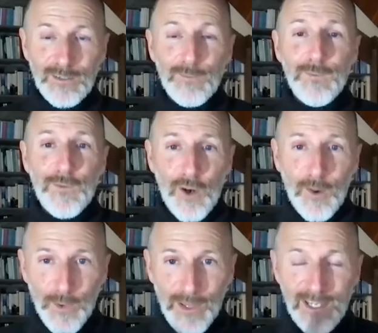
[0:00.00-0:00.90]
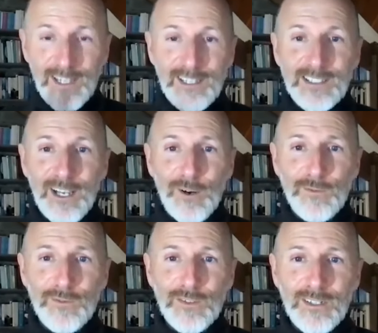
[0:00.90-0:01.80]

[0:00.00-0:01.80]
from within itself.